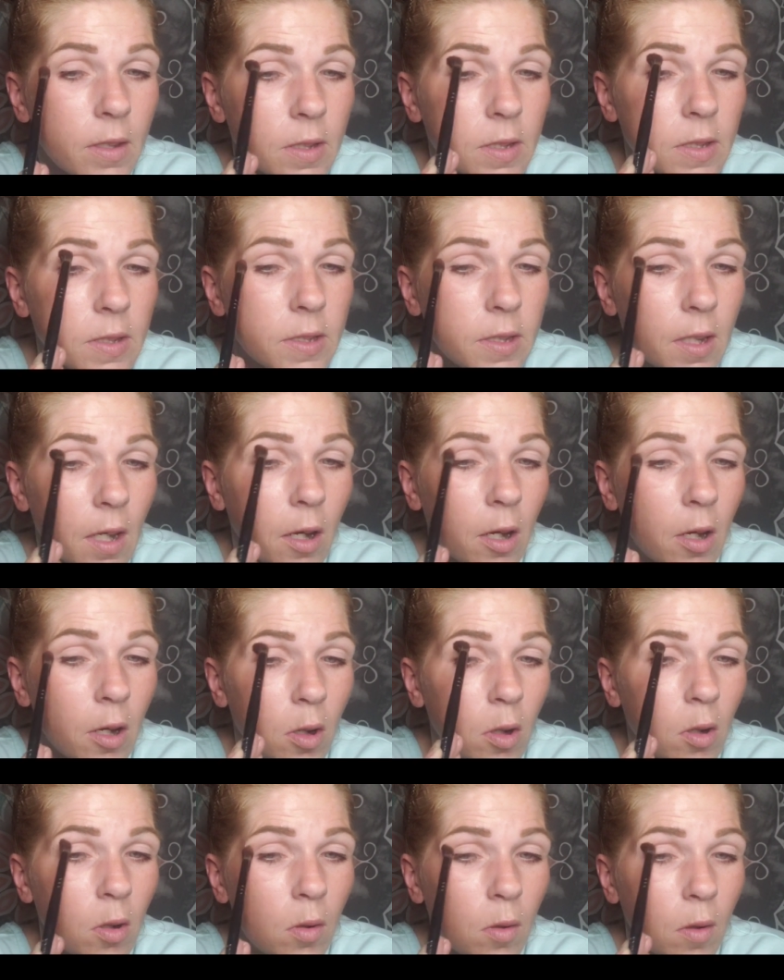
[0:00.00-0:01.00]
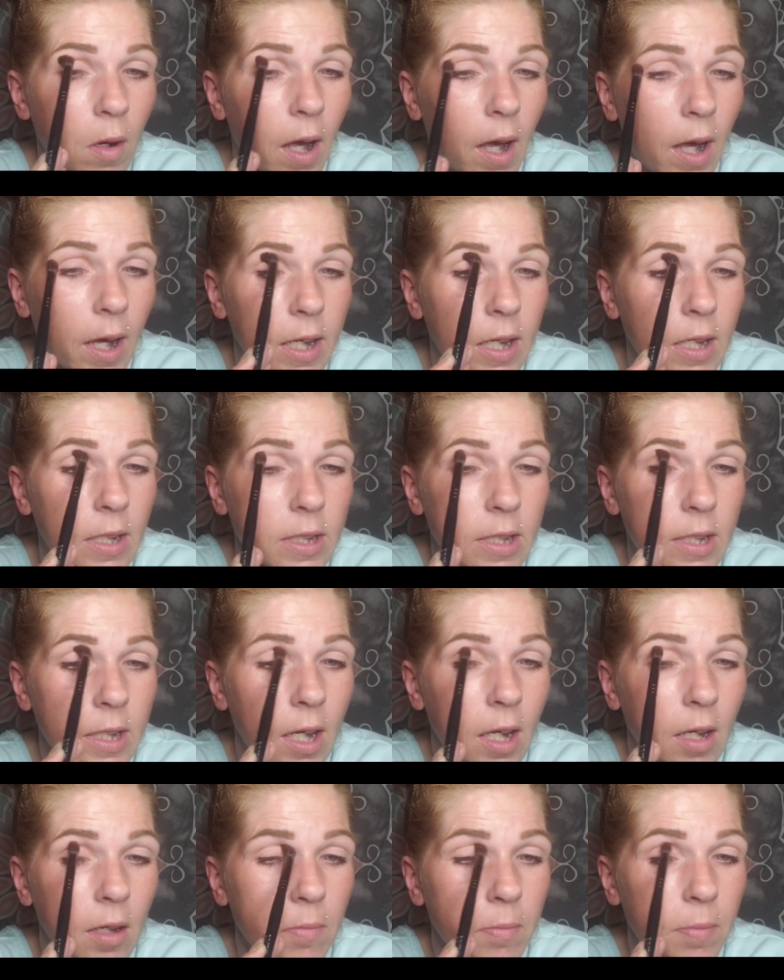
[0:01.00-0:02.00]
So, I ended
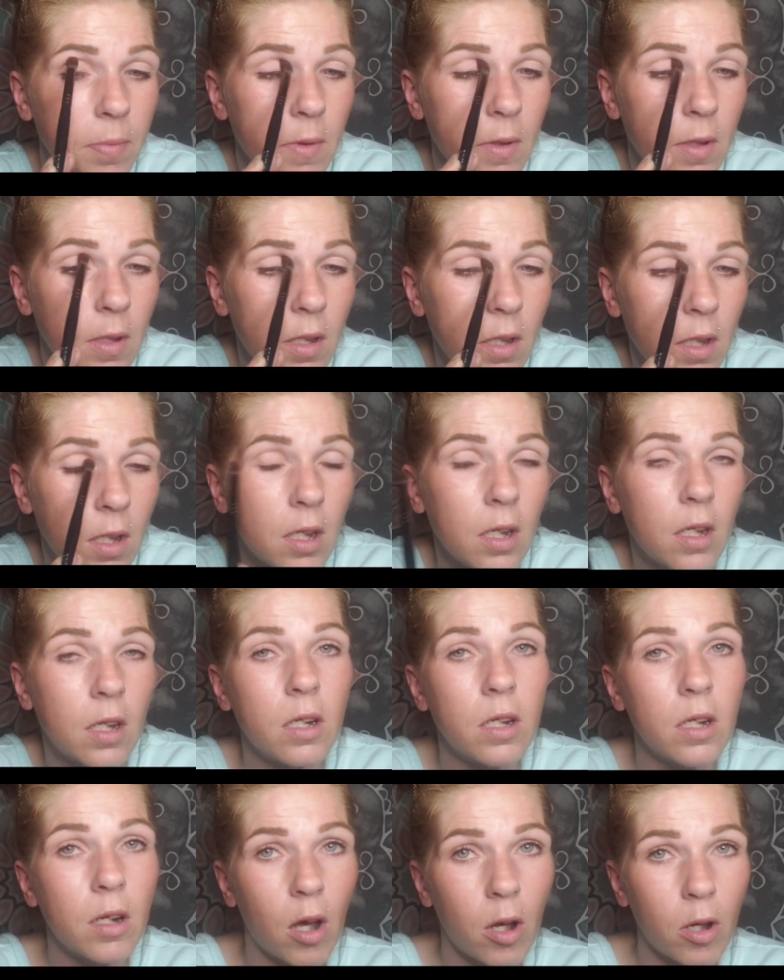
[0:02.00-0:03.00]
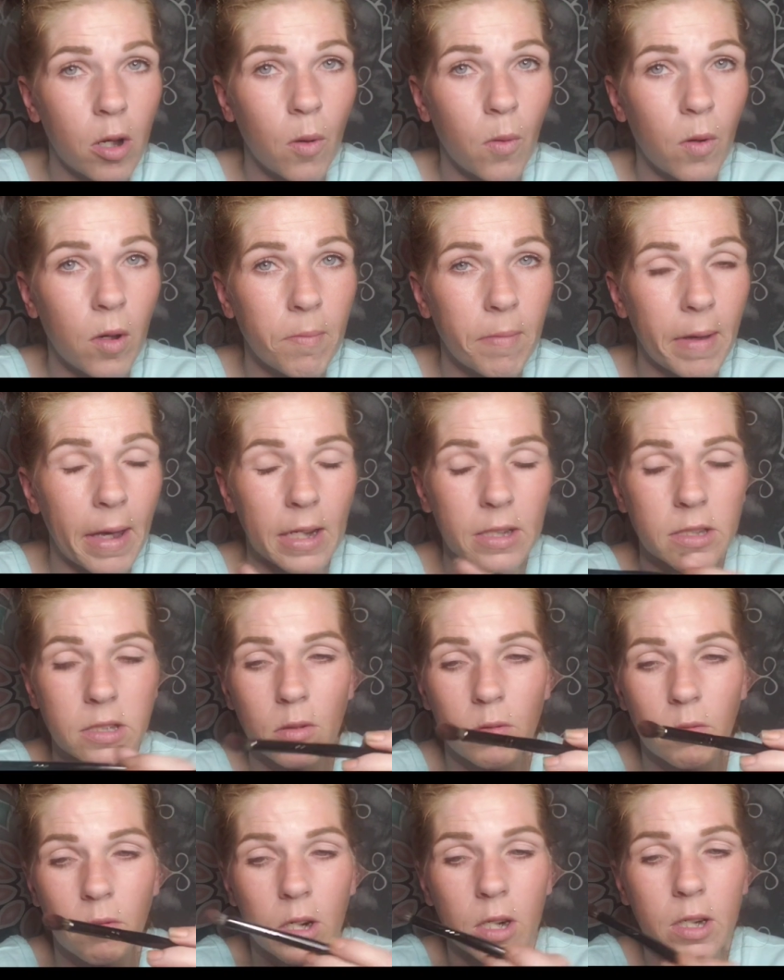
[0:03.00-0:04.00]
up not going back
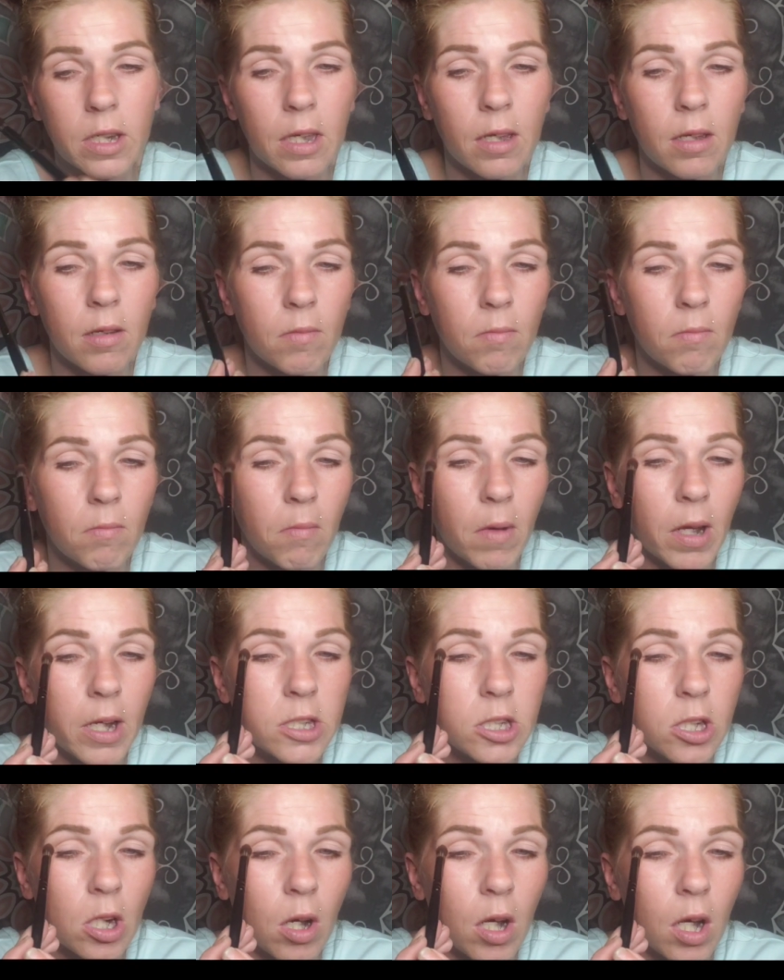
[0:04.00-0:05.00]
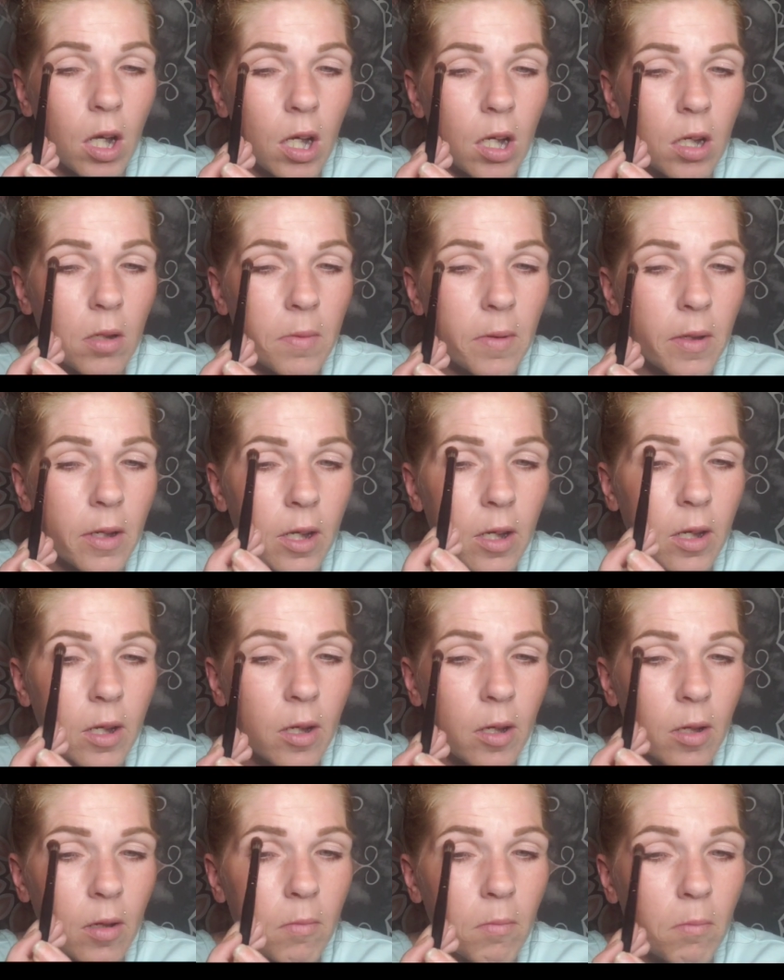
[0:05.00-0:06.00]
to work at my job,
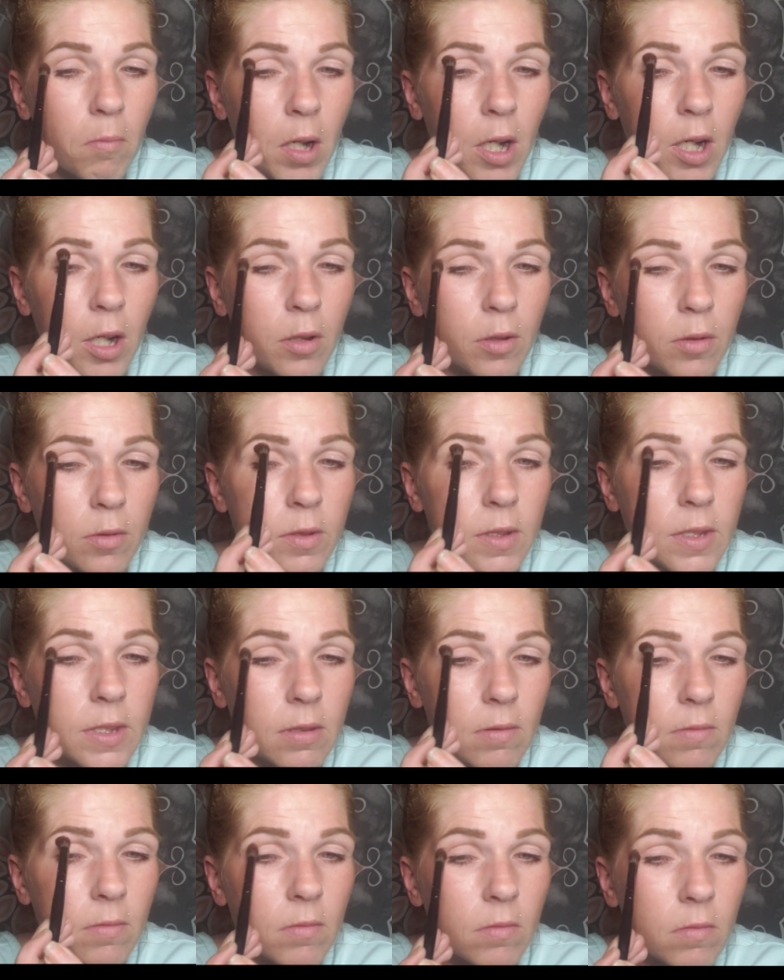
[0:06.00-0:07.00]
Moe's.